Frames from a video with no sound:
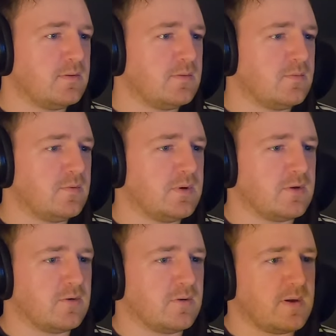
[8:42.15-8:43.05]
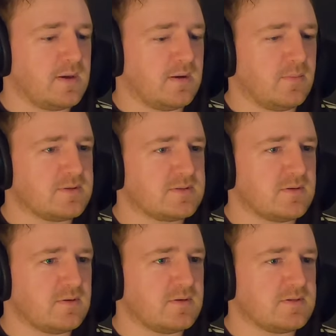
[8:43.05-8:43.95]
le ballon. What a grab, that's
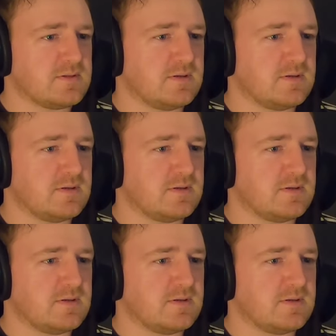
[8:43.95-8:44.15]
crazy.